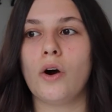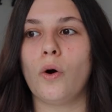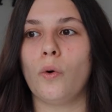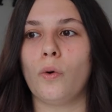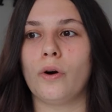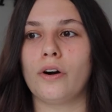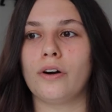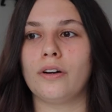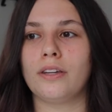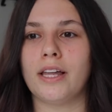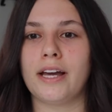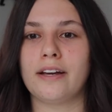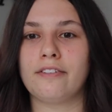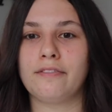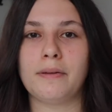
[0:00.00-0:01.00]
or
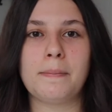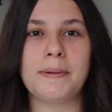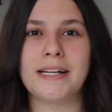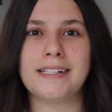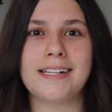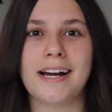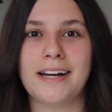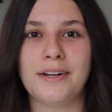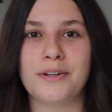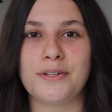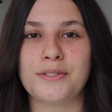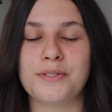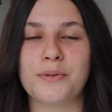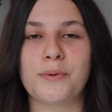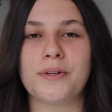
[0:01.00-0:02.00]
like flipping
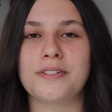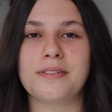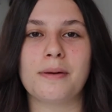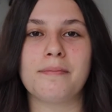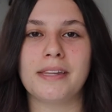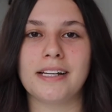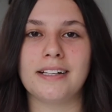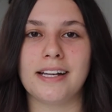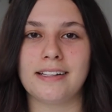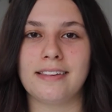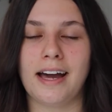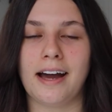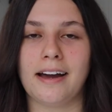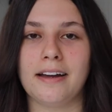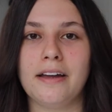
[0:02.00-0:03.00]
tires or something like
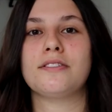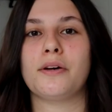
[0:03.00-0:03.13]
that.